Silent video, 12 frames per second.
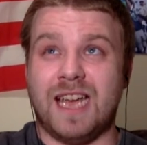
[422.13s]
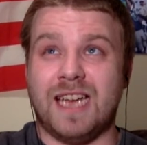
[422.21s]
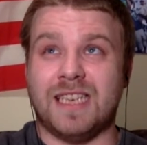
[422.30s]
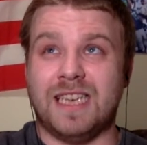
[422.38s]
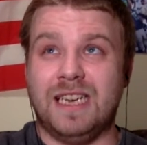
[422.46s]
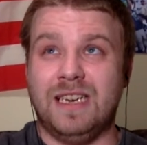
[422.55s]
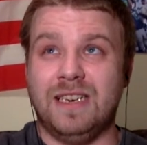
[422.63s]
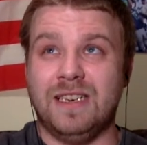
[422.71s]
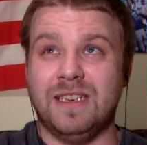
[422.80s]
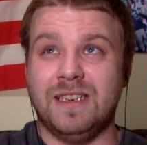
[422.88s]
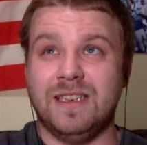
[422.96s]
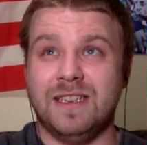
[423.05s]
18?
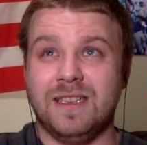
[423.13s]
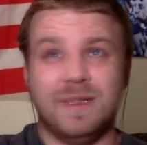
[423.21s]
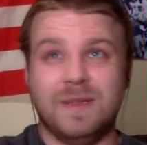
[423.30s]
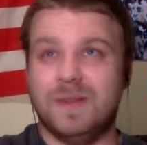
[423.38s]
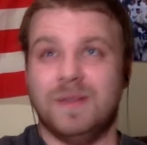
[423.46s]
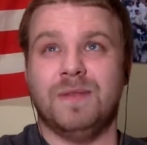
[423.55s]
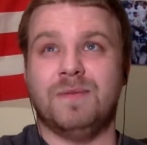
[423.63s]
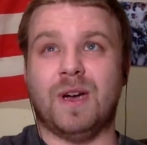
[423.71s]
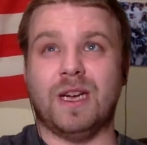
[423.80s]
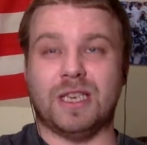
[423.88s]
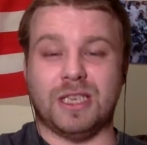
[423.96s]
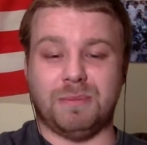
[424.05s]

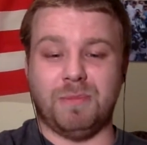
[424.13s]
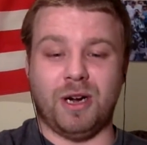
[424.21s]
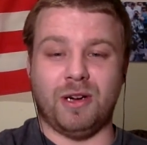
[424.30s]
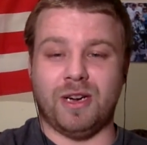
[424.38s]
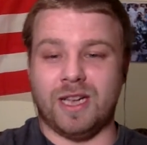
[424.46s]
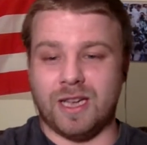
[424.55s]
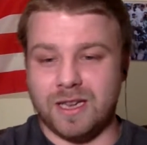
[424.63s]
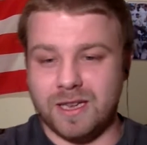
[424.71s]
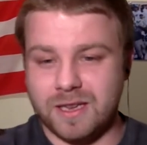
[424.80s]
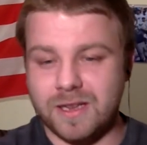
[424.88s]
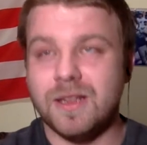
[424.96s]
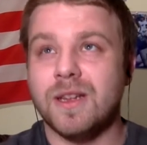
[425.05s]
Fucking just murdering it.
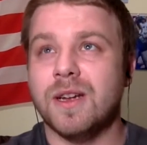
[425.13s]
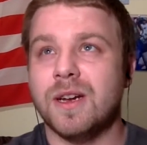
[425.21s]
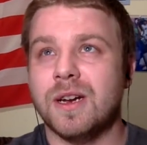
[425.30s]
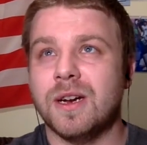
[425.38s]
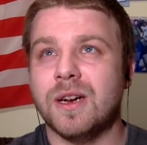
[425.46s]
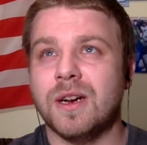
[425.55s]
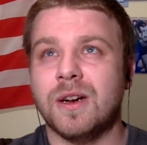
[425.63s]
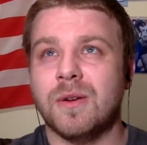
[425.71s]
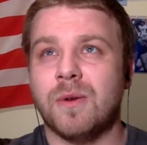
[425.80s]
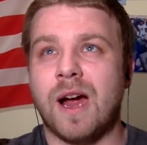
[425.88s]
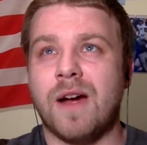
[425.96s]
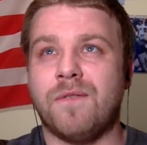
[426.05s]

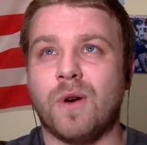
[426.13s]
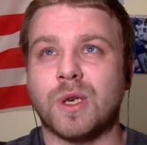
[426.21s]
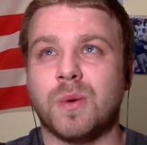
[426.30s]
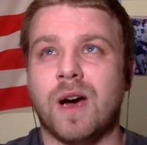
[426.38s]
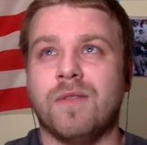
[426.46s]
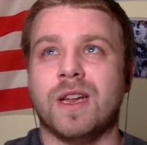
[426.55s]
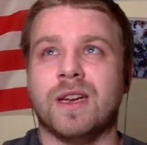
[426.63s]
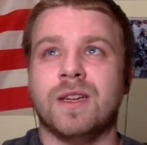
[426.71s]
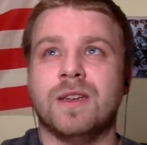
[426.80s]
We're at 412 in.